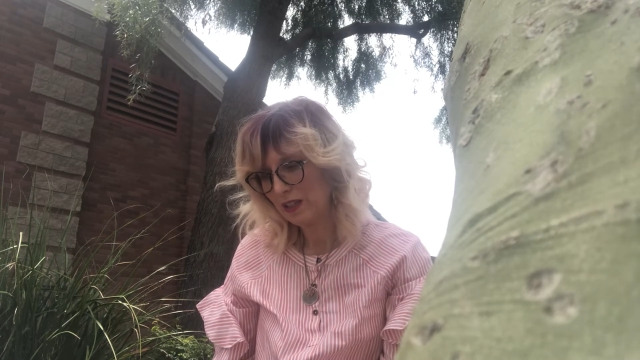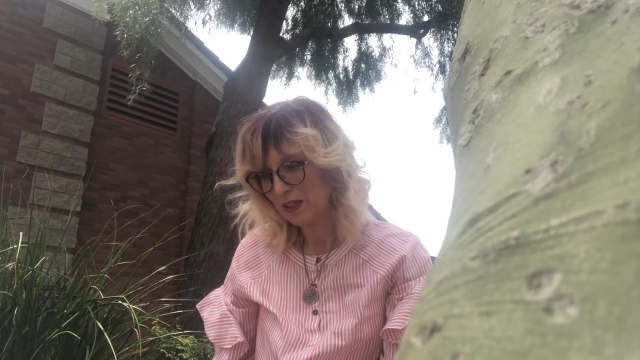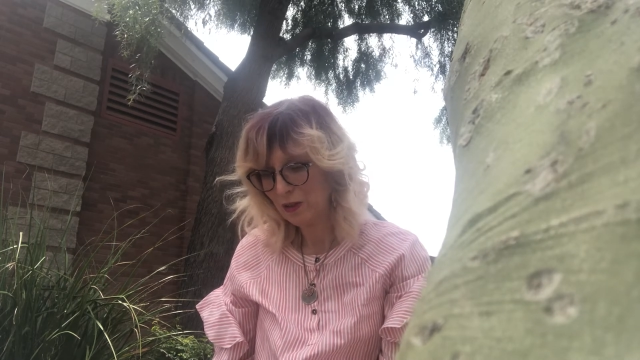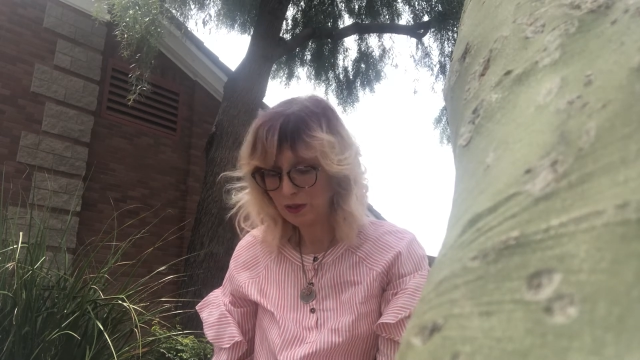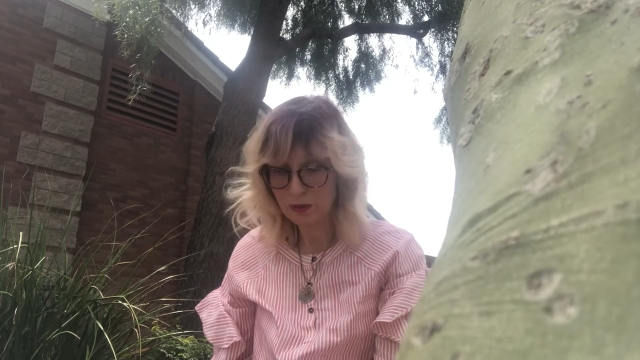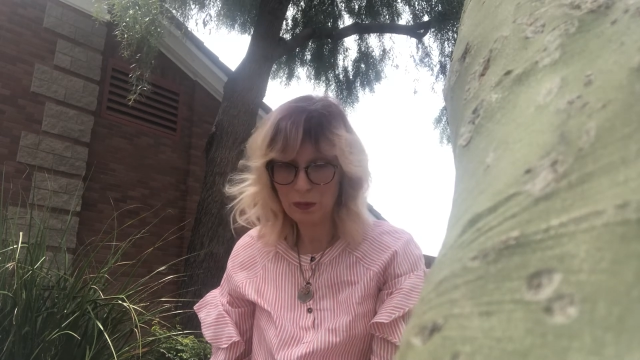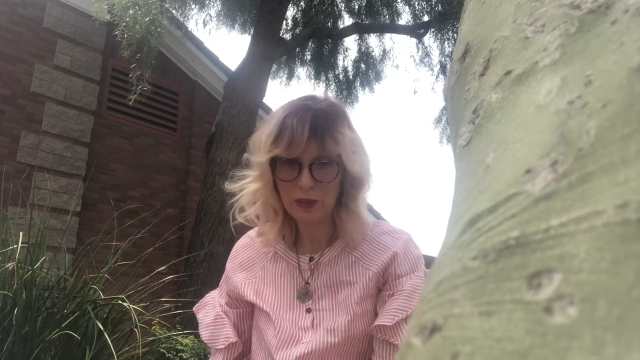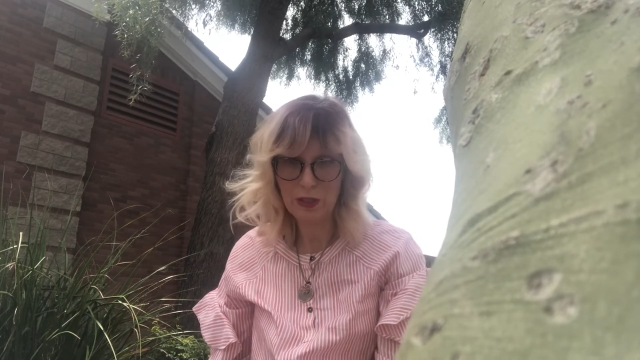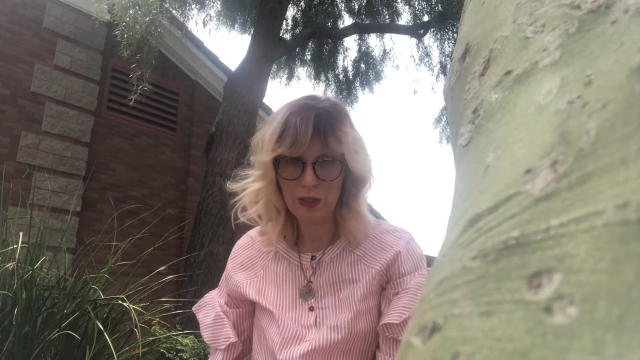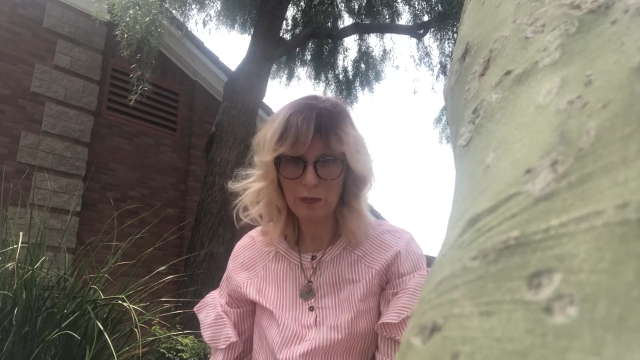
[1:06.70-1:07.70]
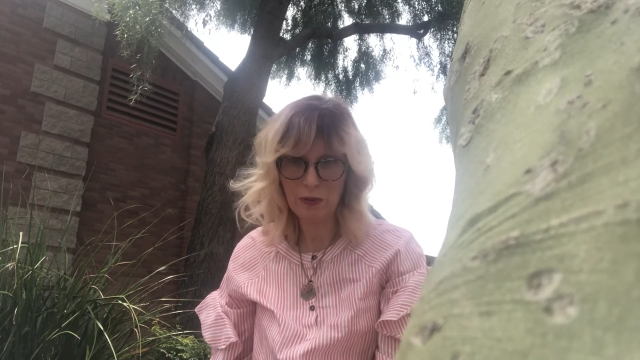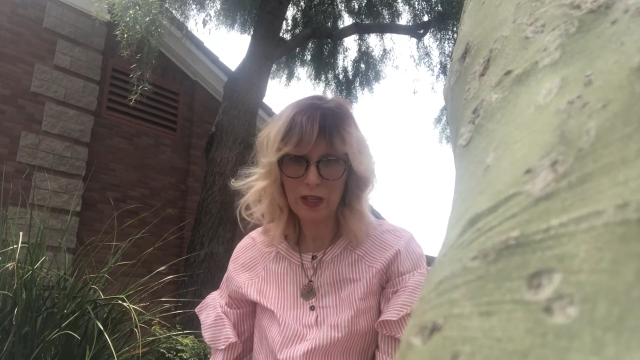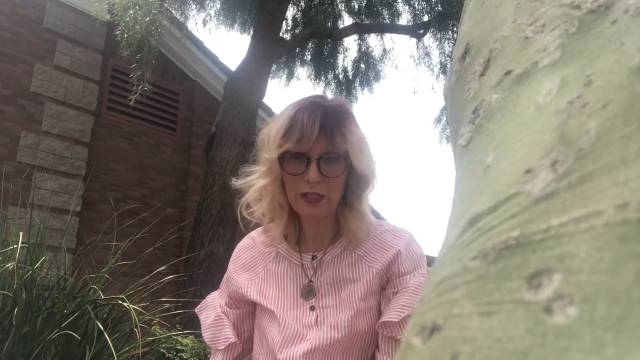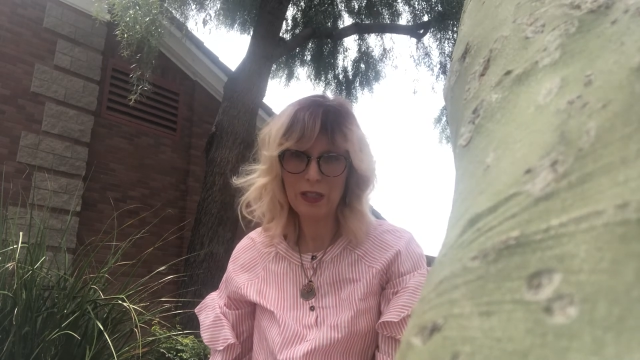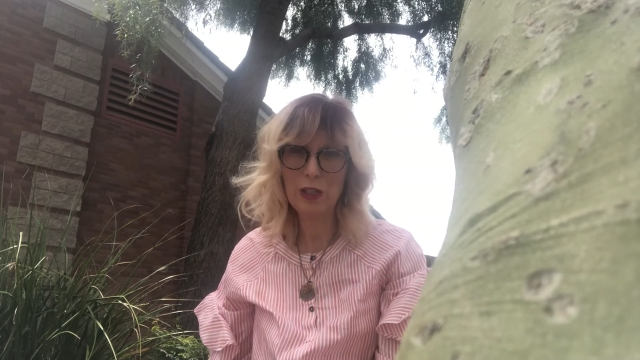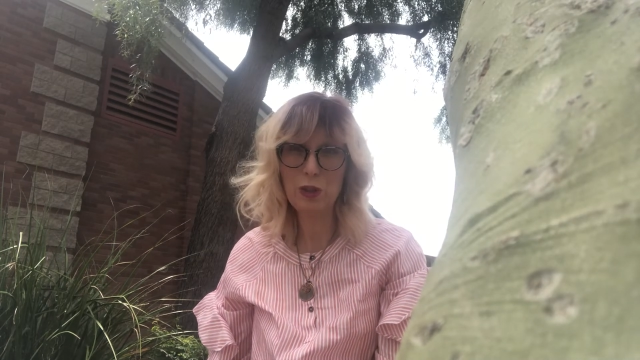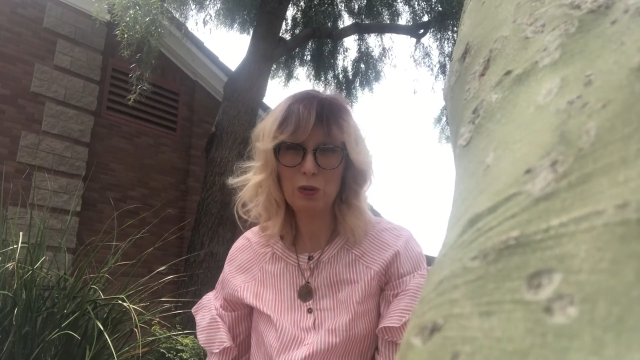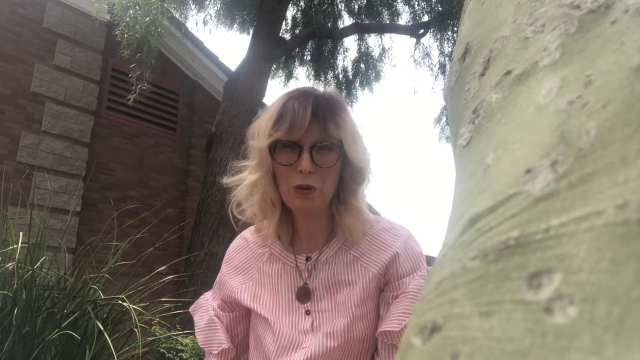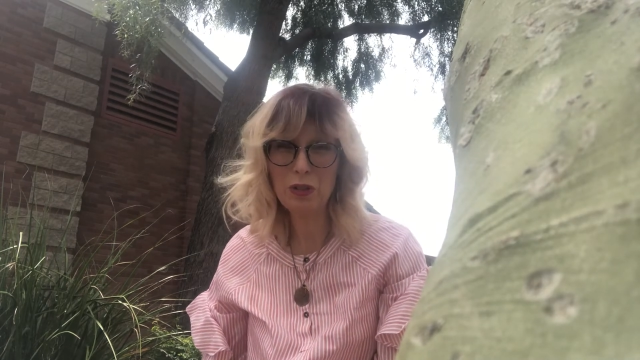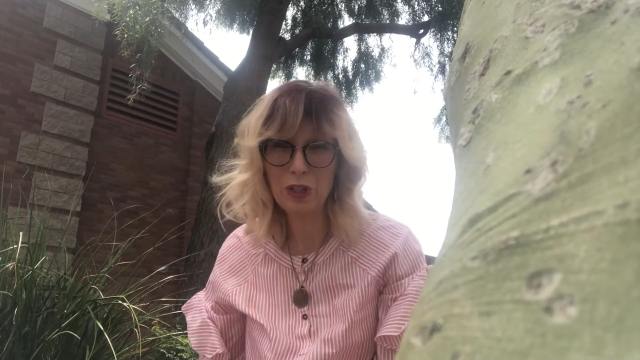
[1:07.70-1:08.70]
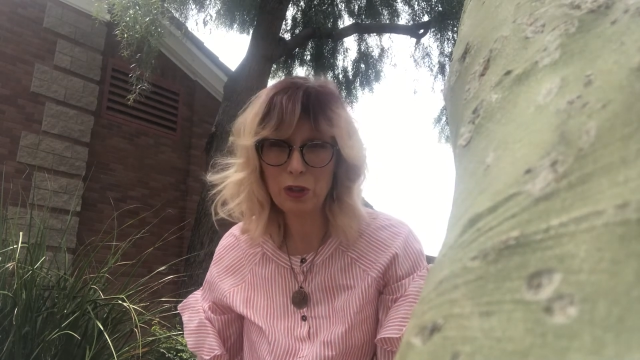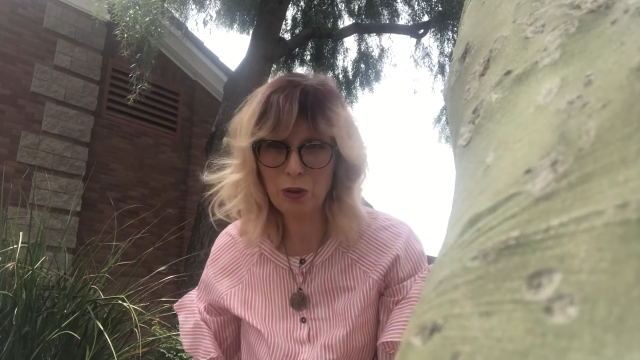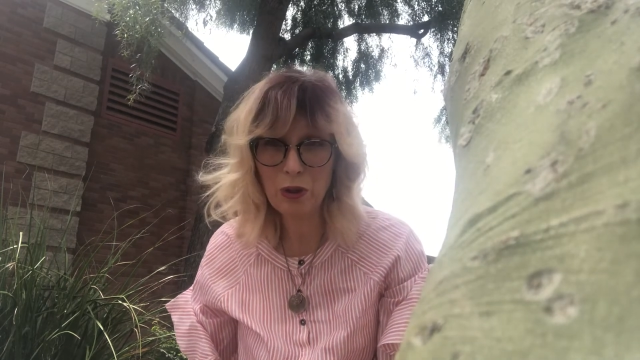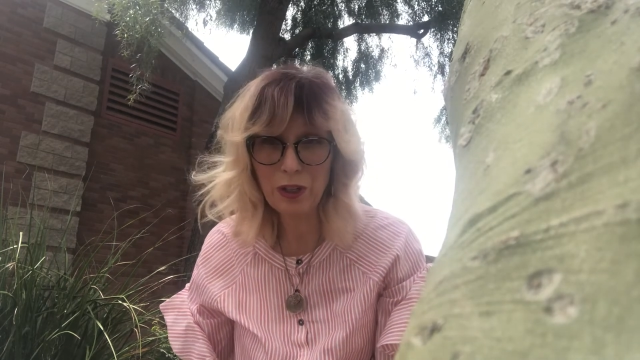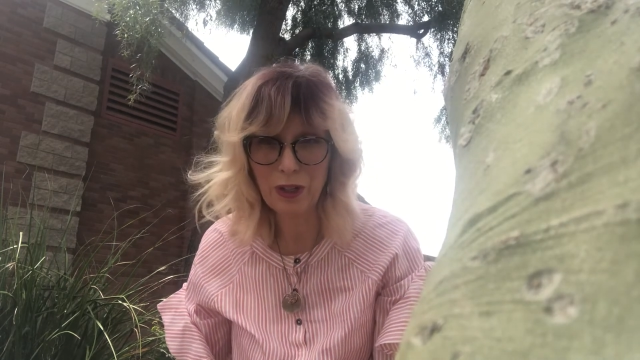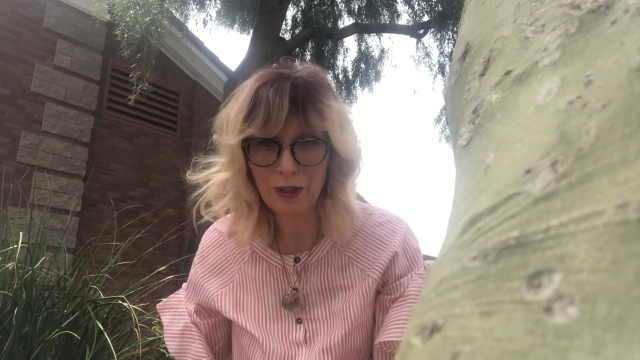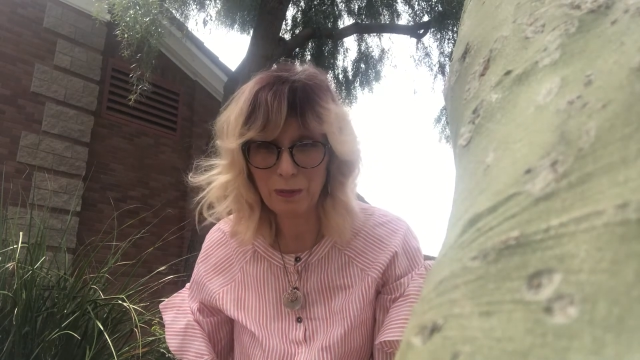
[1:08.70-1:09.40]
so this person said, well, that's the extraordinary